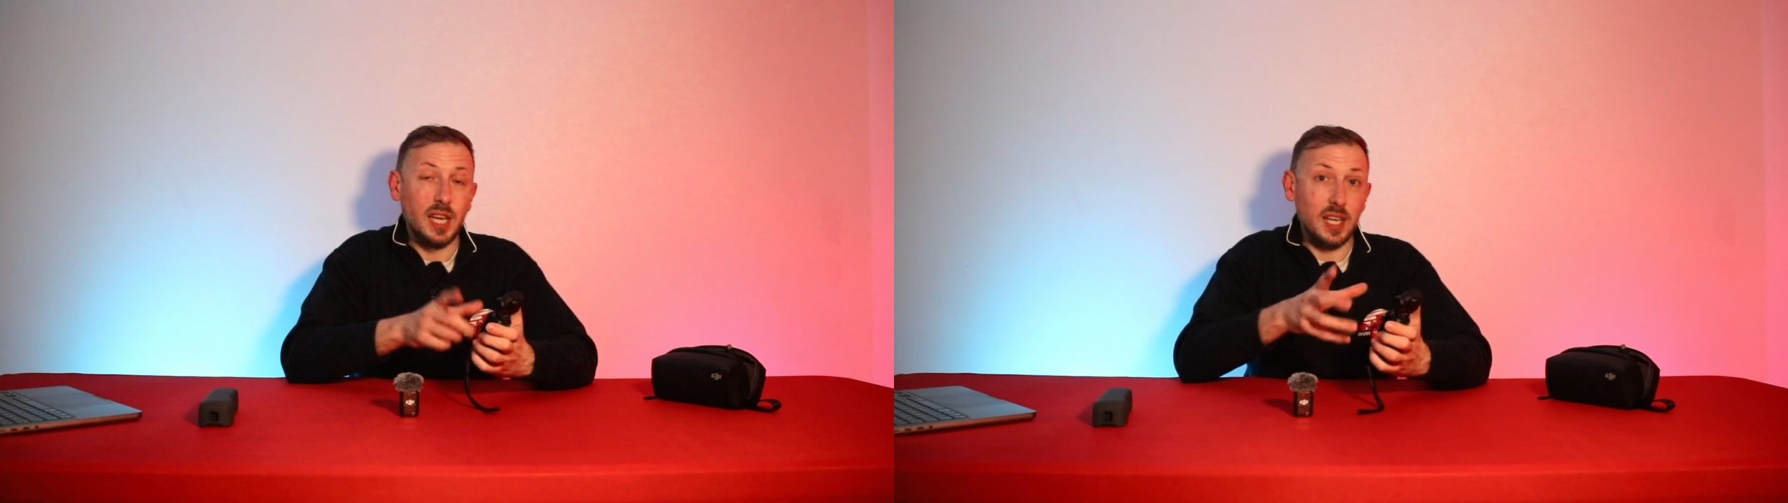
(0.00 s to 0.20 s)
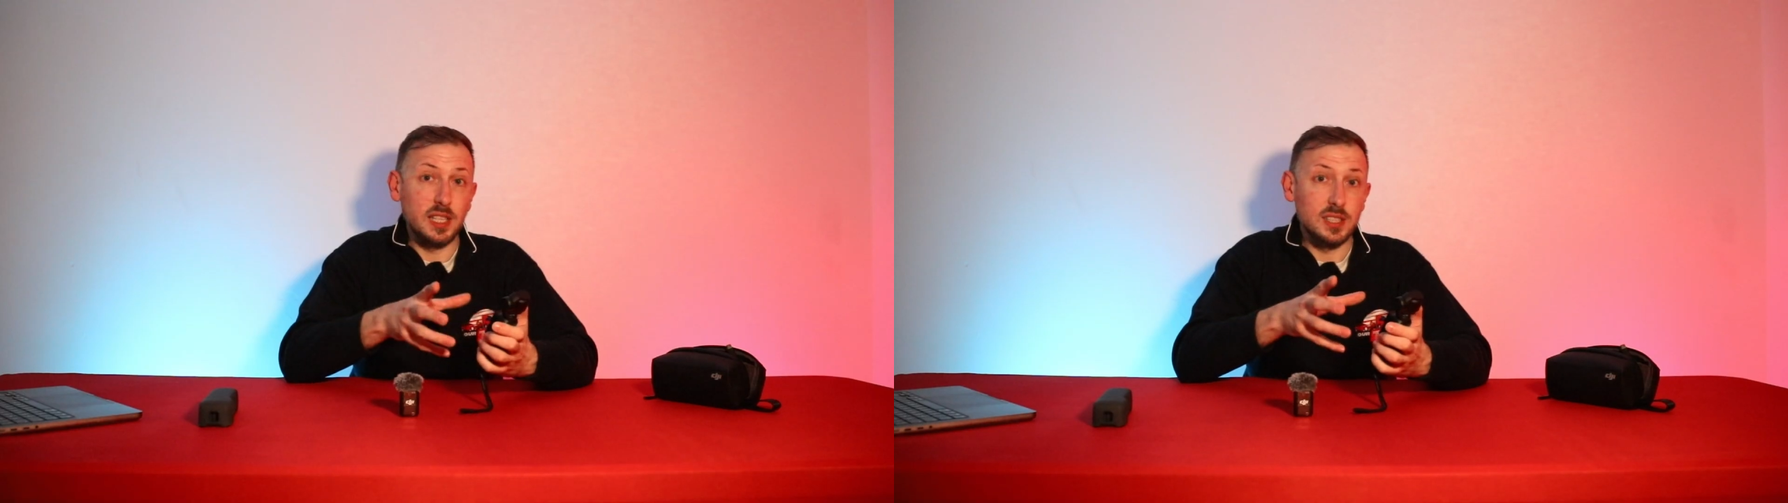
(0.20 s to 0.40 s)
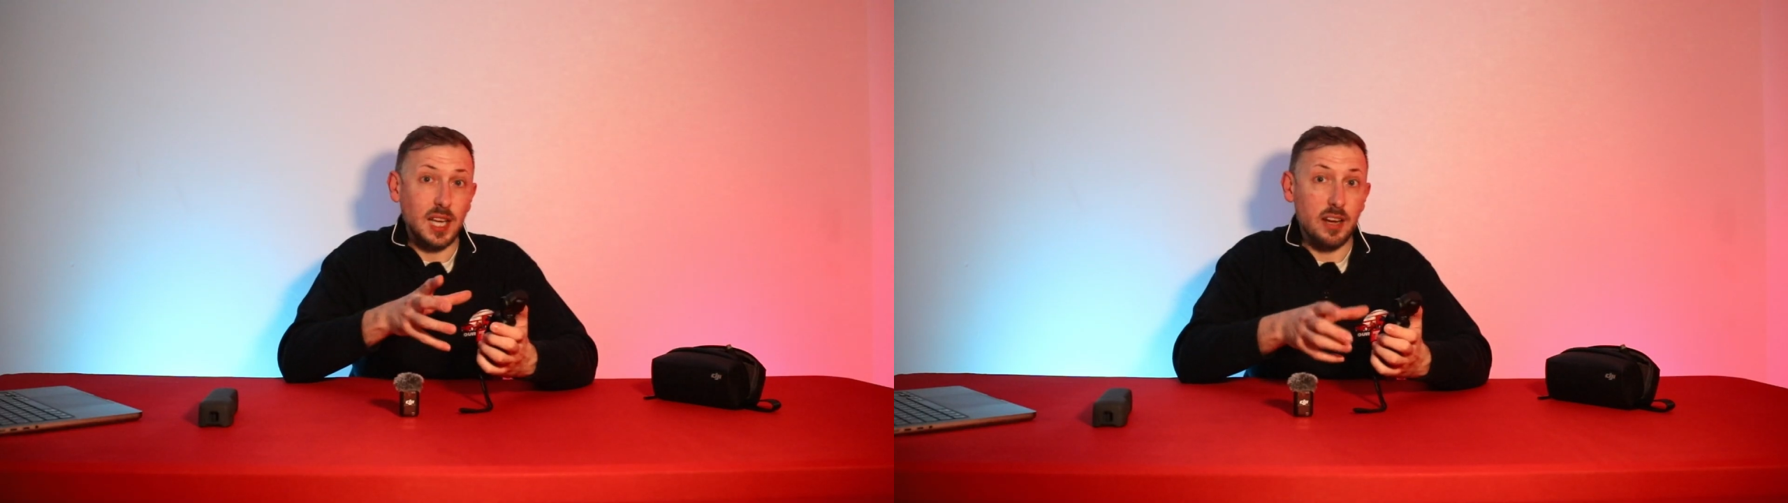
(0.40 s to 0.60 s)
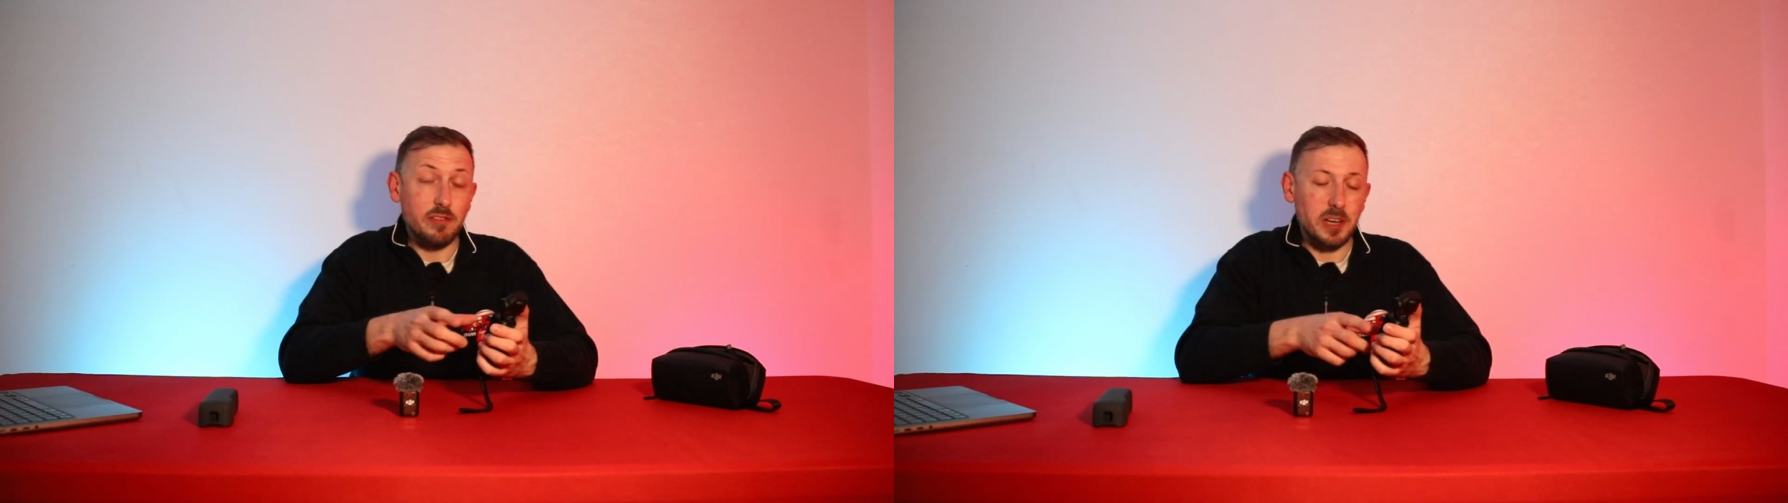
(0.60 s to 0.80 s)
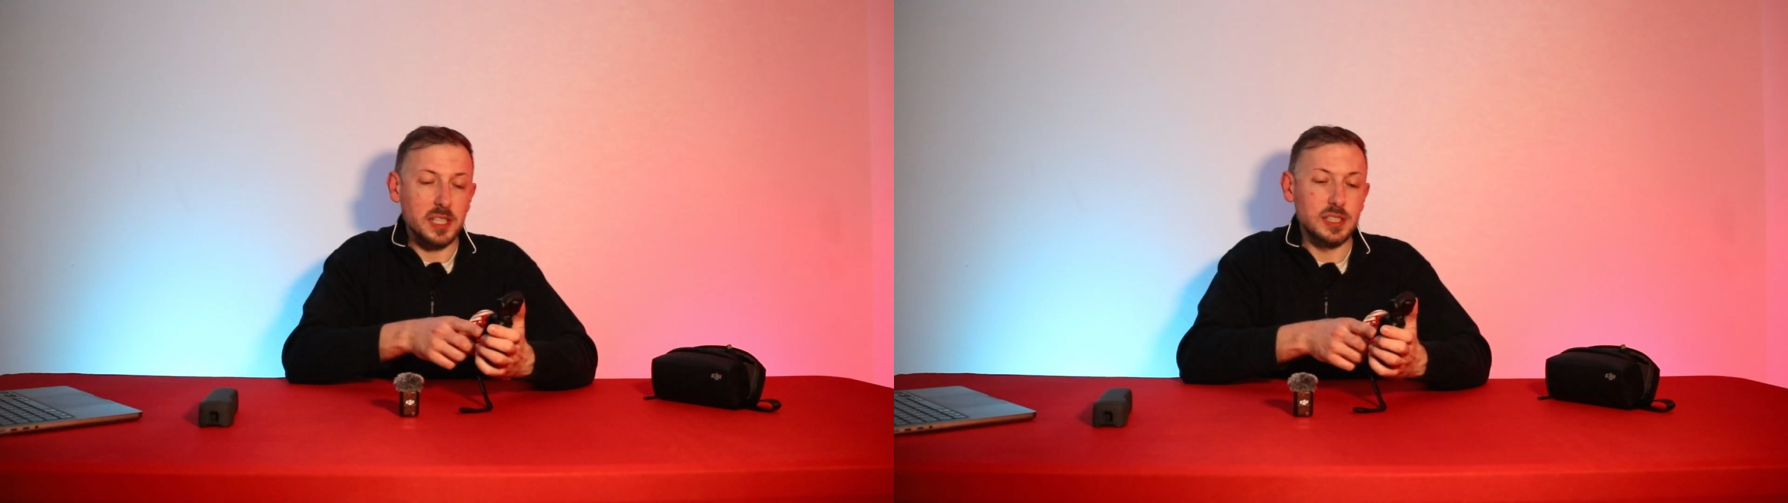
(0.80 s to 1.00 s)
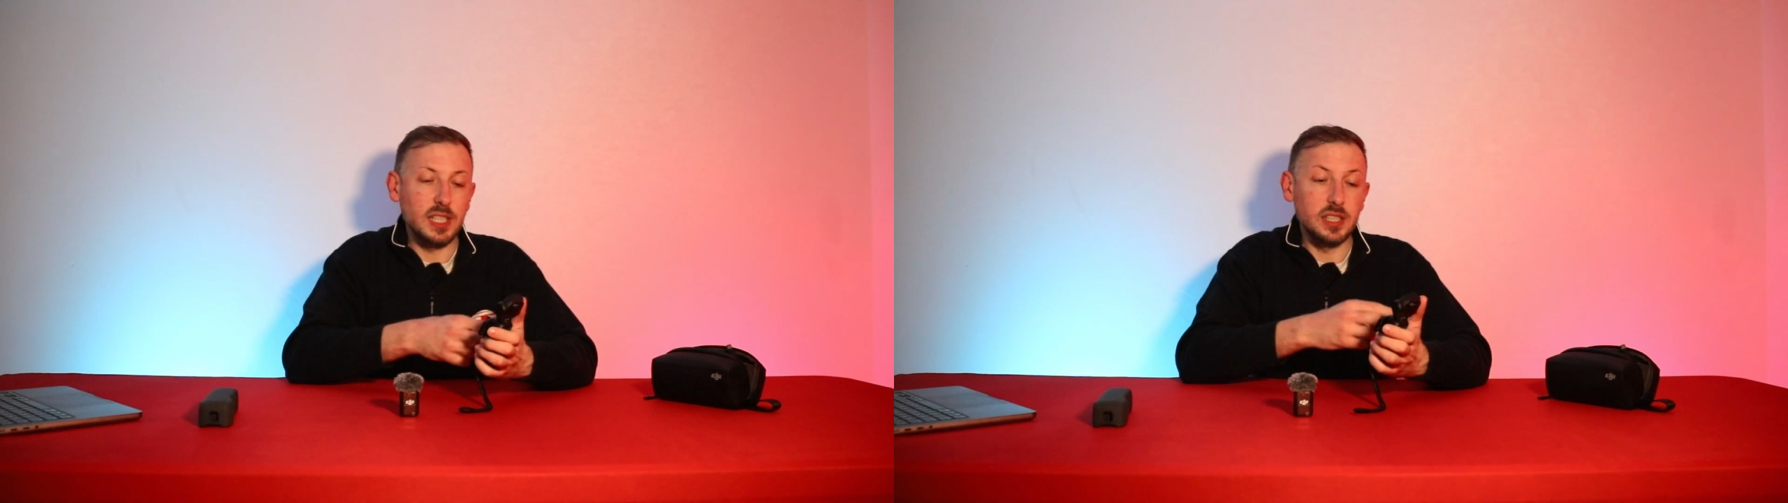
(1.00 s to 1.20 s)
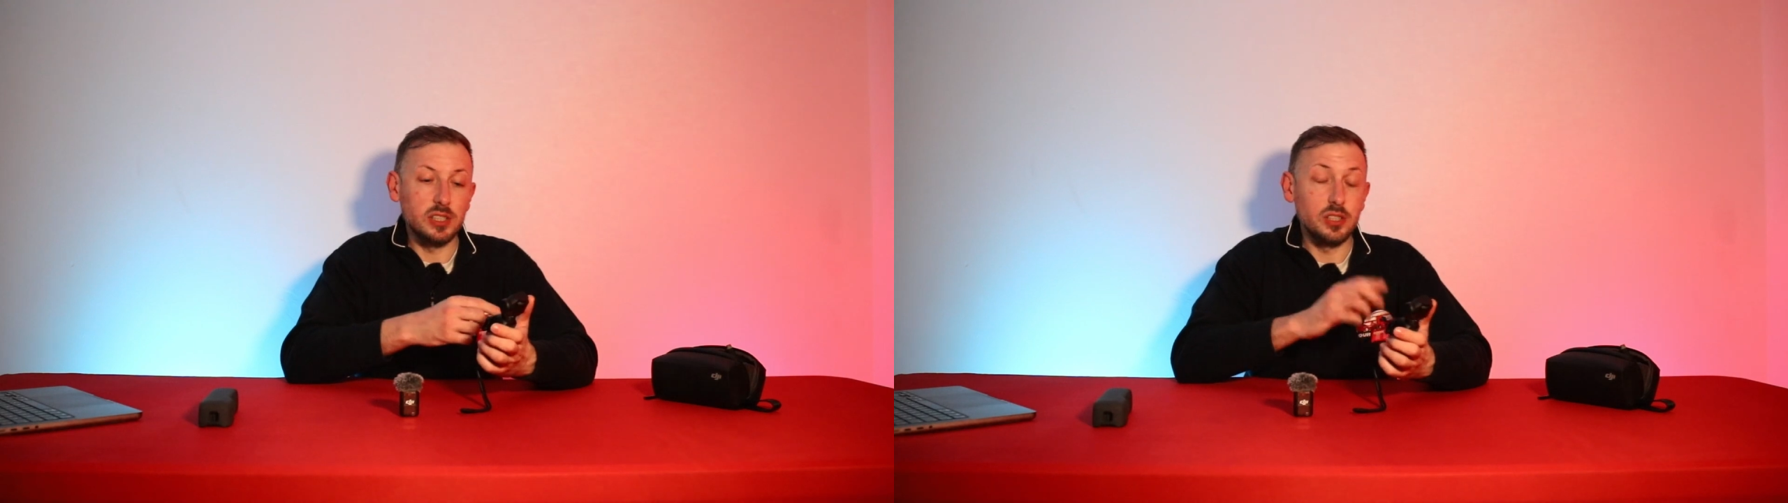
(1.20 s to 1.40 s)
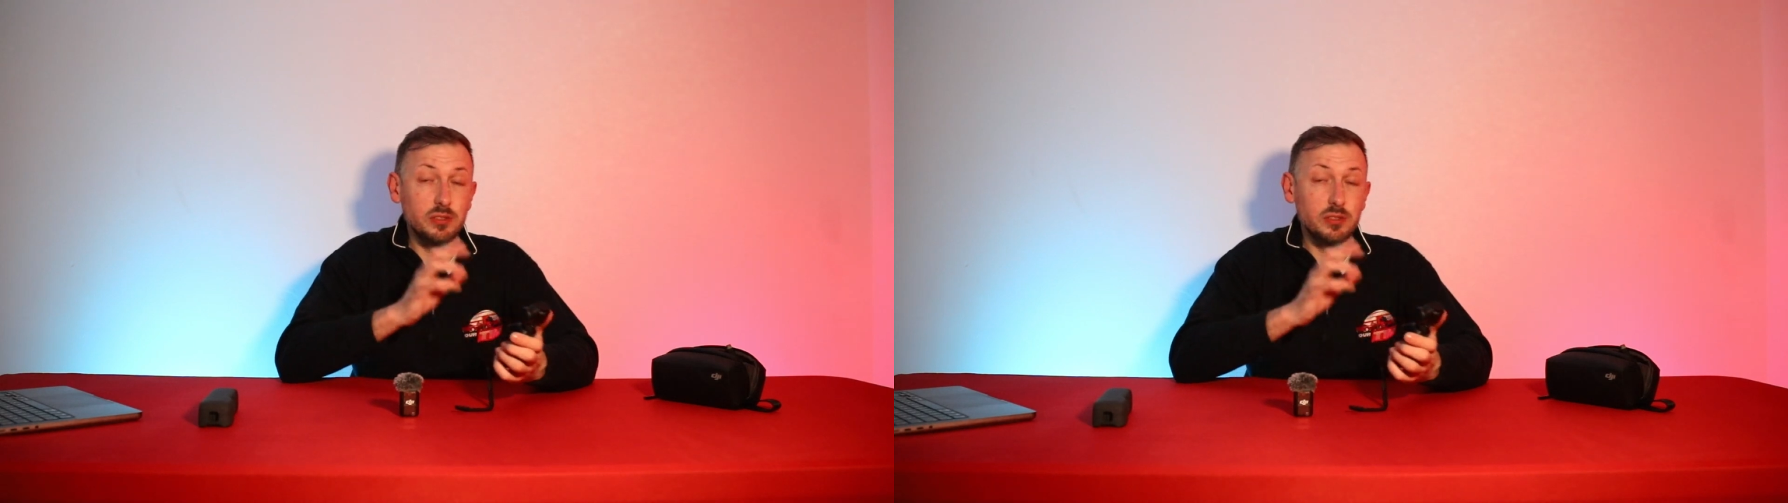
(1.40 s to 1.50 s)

is how fast it is.